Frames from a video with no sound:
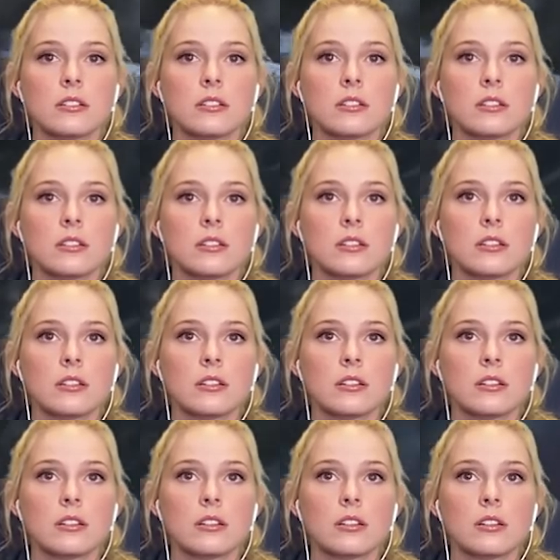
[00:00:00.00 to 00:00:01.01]

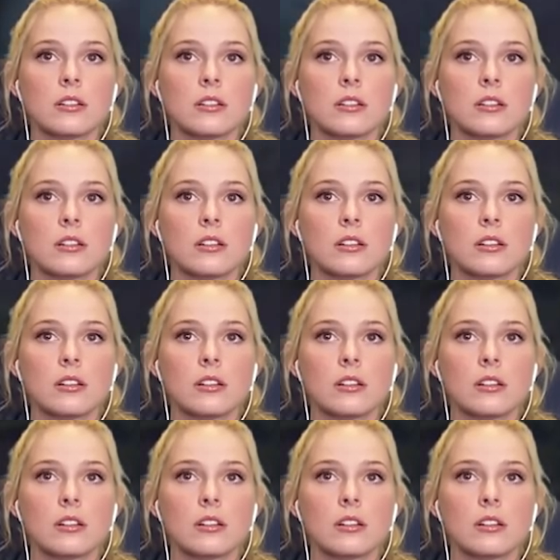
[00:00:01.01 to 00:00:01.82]
(no one is talking)